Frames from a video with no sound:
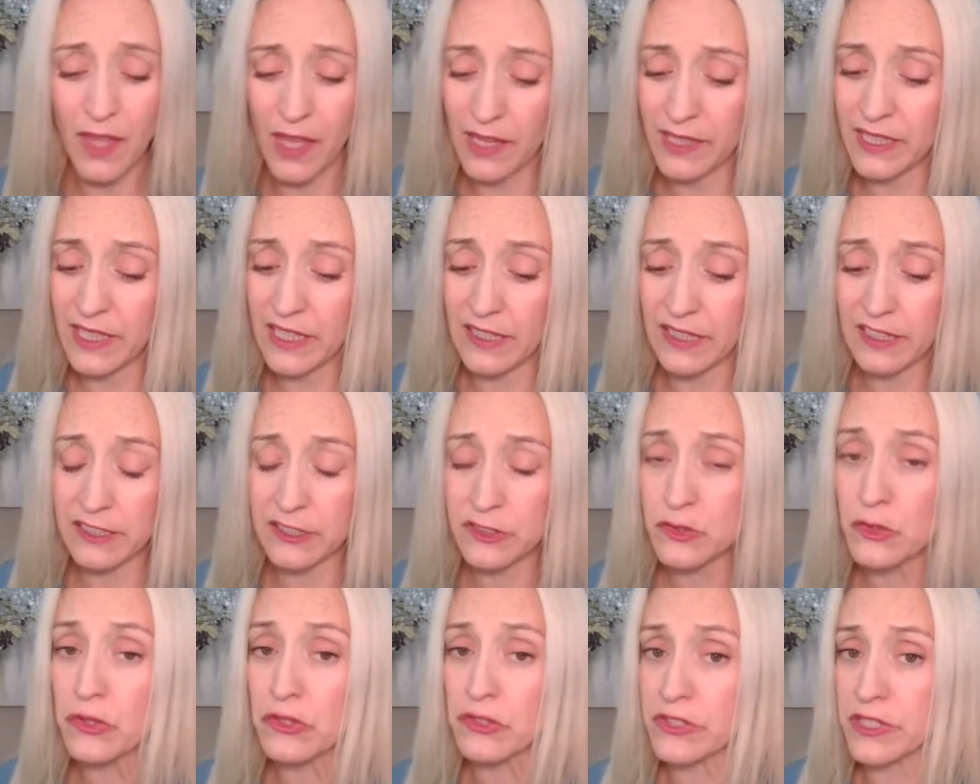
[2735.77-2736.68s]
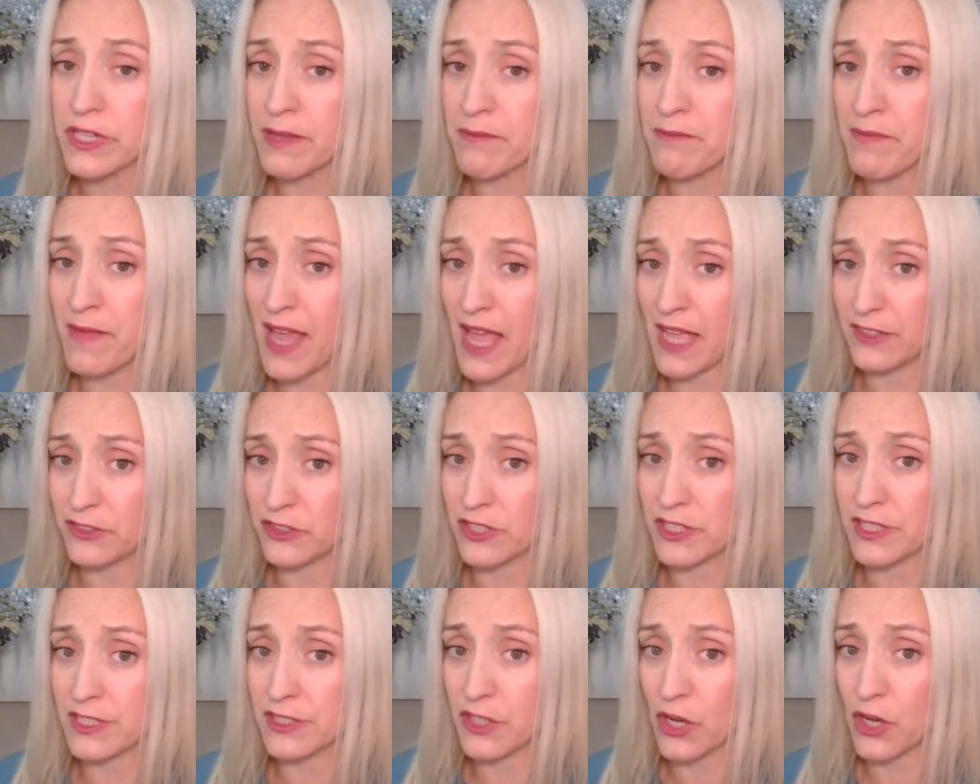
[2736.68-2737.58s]
And eating disorders hit men
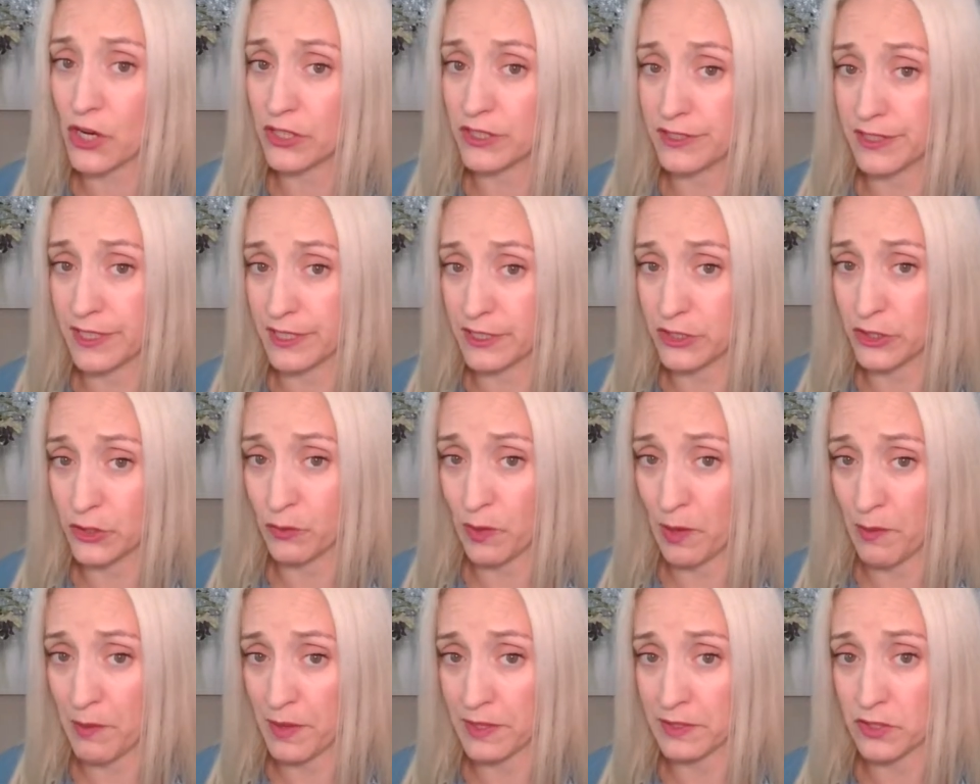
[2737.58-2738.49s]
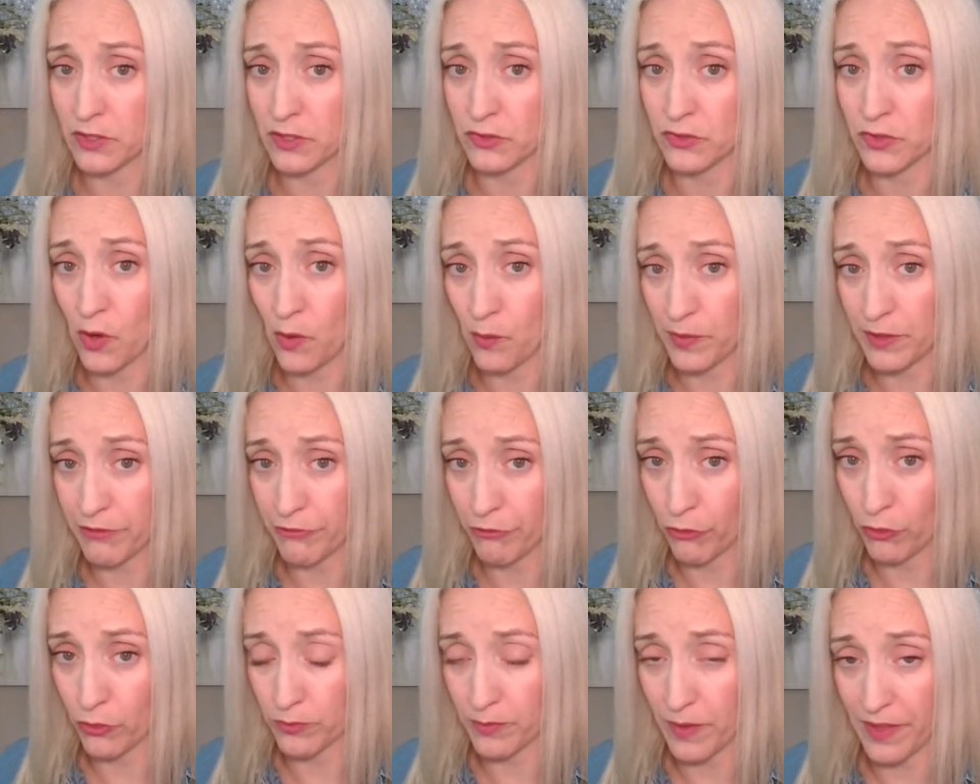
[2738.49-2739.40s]
just as hard as they do women. So don't be
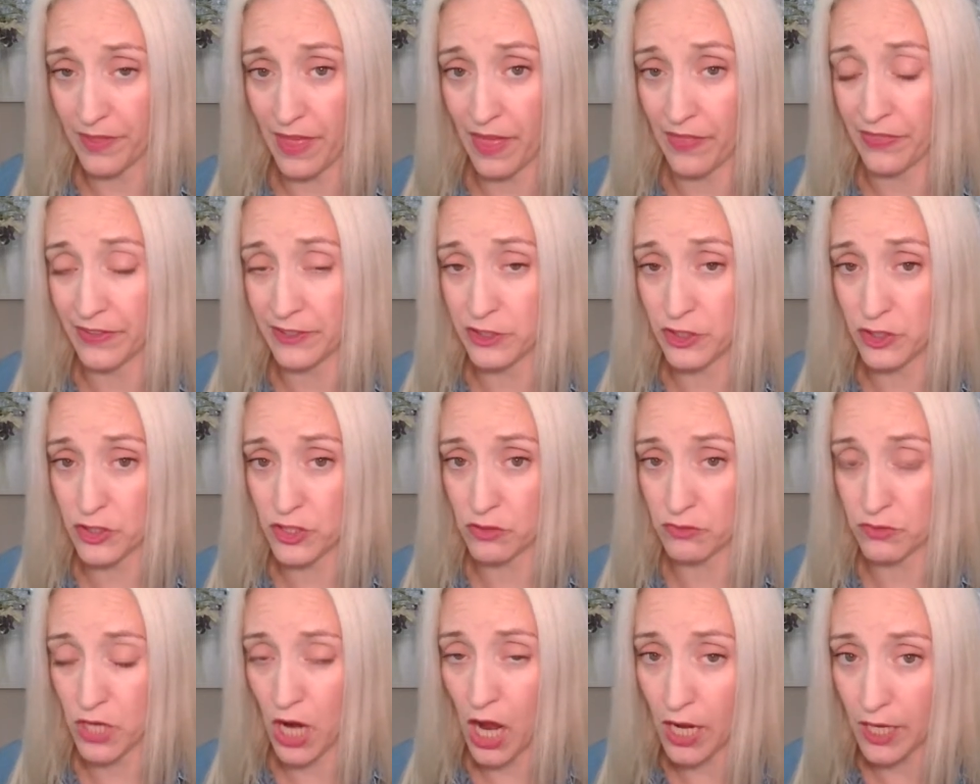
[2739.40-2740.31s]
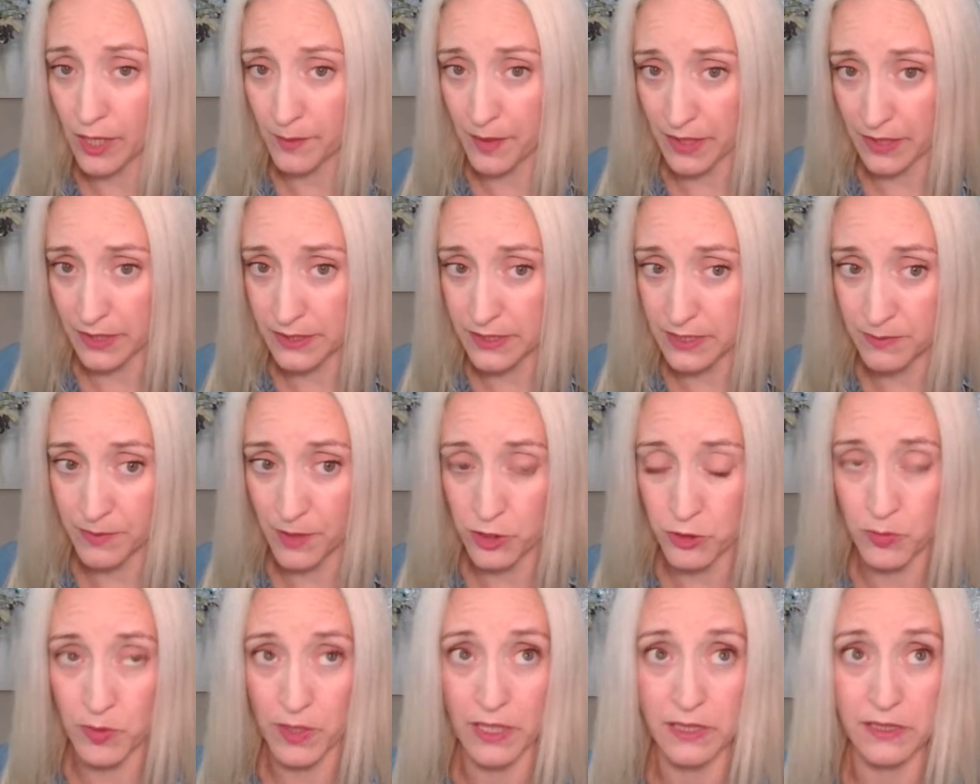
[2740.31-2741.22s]
fooled by that. They just don't talk about it as
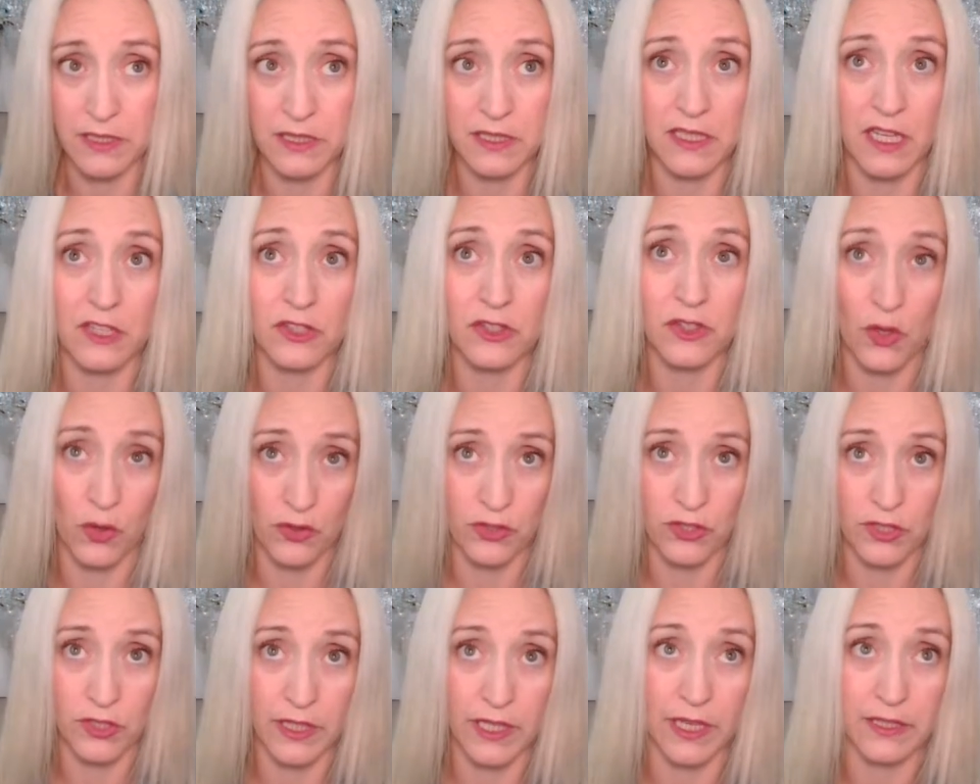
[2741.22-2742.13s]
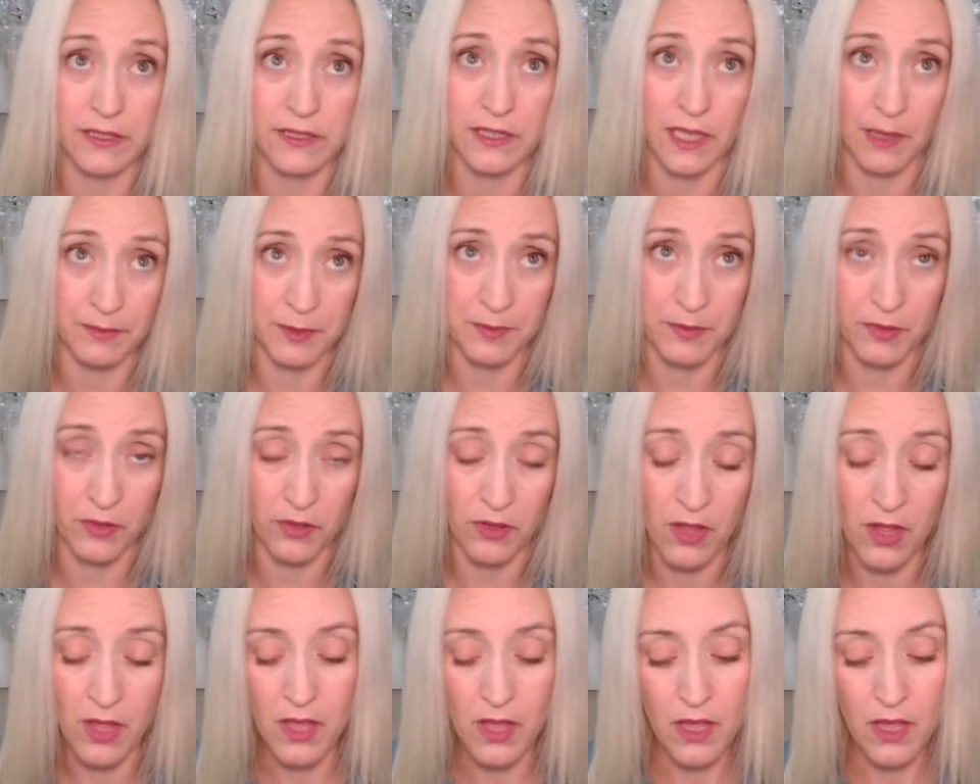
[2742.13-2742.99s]
much because it's not socially acceptable.